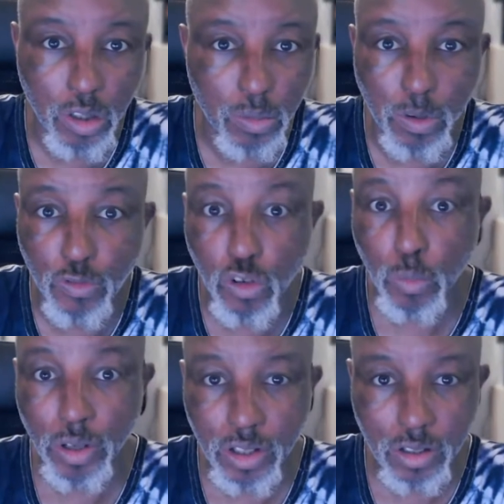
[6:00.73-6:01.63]

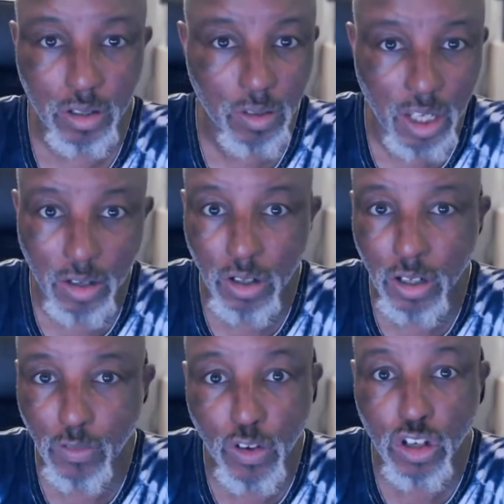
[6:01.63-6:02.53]
performance in
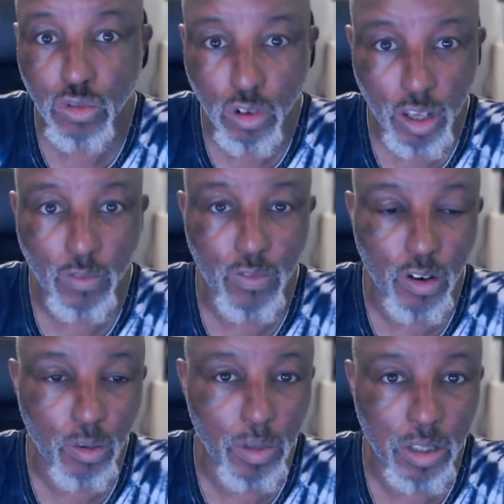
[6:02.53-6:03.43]
the first Rocky
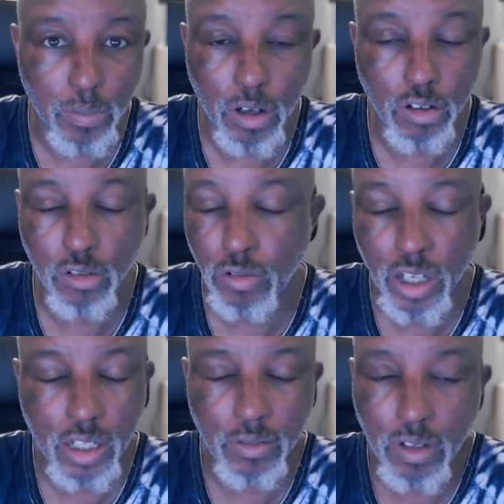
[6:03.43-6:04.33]
film as Apollo
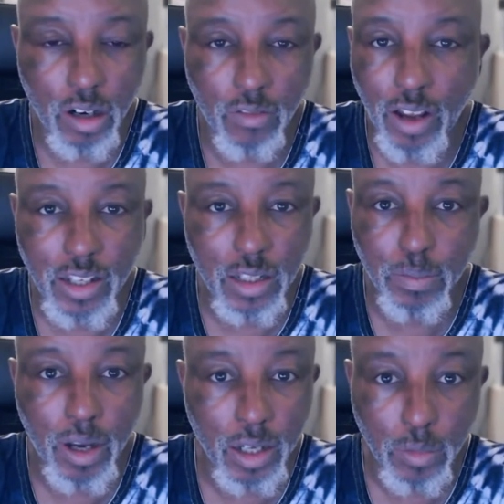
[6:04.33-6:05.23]
Creed kind of like
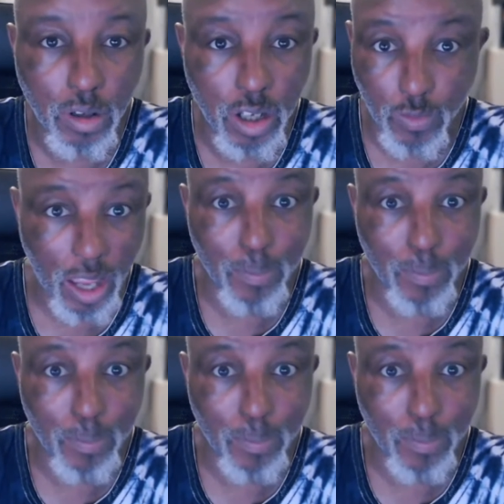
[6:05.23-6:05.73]
inspired the world. In fact, it